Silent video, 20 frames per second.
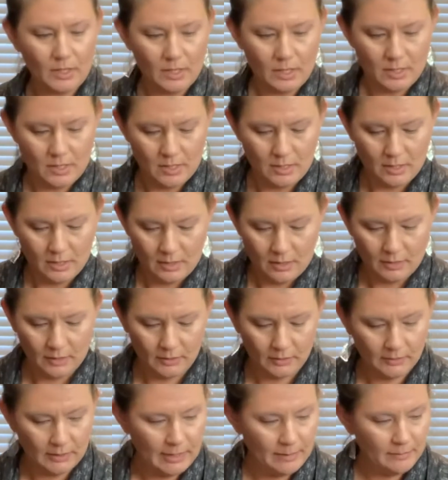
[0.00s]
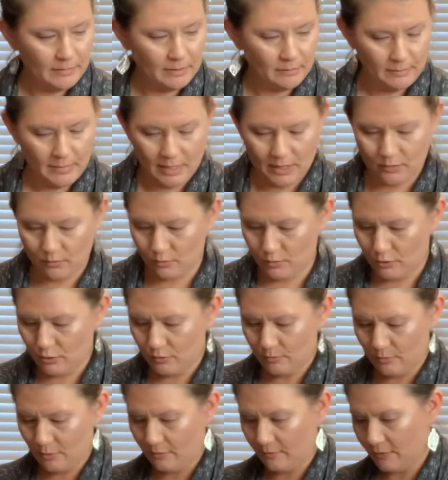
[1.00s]
So let me make
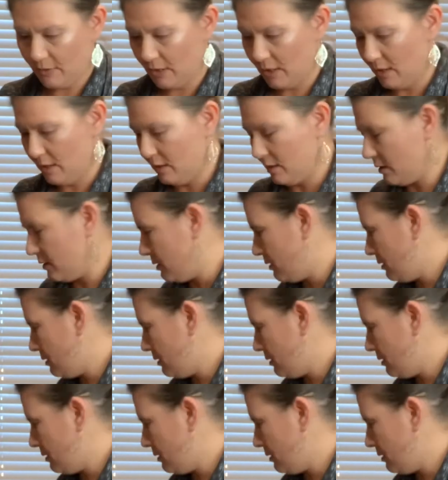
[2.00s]
room over here